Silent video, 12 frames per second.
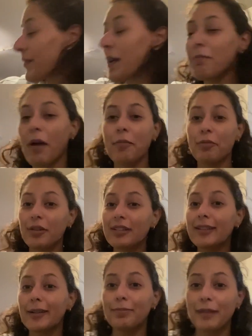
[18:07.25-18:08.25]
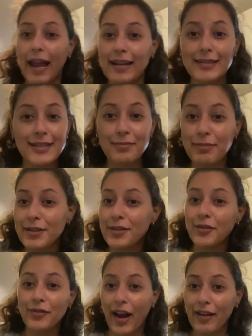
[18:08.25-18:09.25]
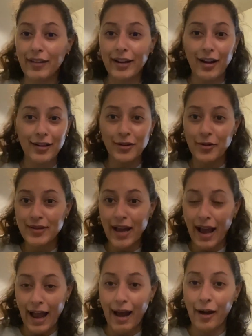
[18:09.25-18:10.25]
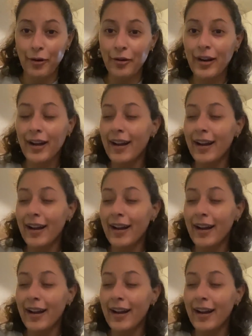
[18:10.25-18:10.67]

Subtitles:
My poor little plant. It's been surviving, God knows how.